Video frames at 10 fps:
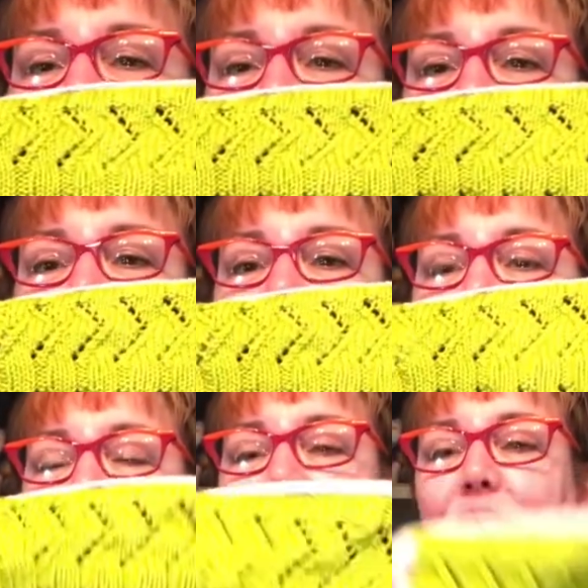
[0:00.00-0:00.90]
little
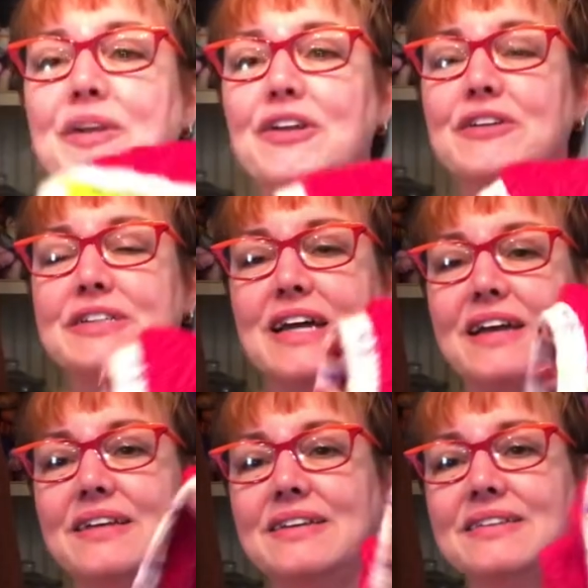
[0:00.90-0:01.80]
cowl when you're
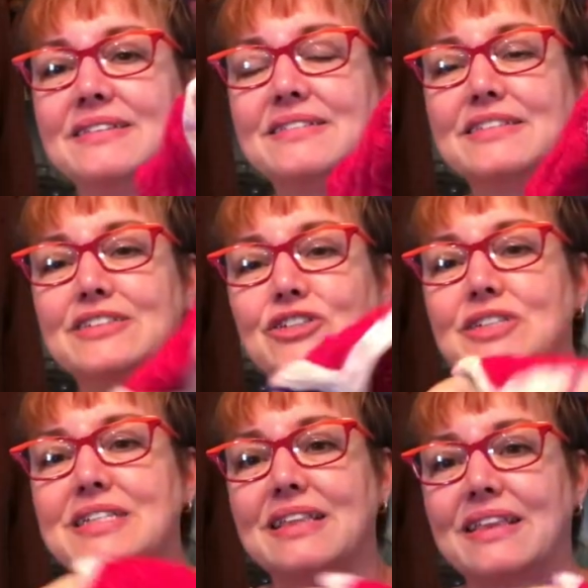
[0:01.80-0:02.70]
done. It's
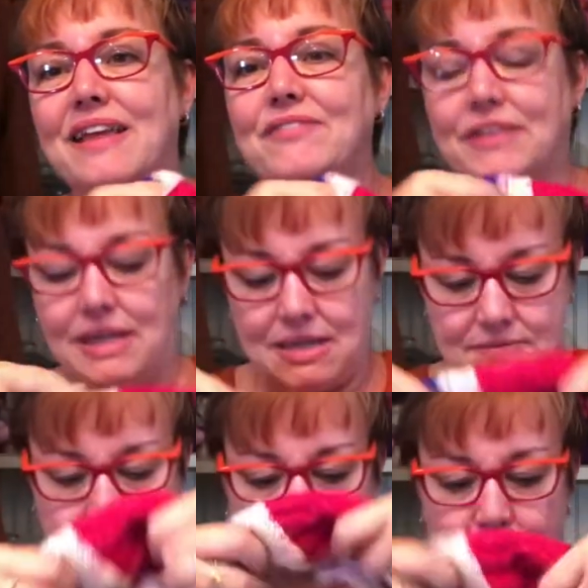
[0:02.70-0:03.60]
just lovely.
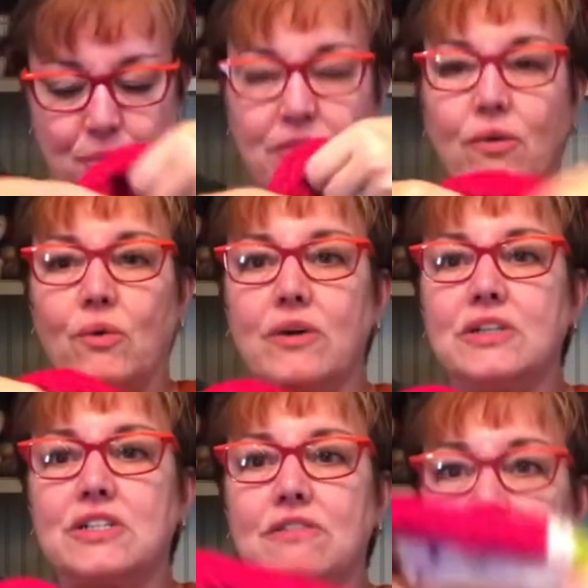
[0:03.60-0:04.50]
If I put the orange in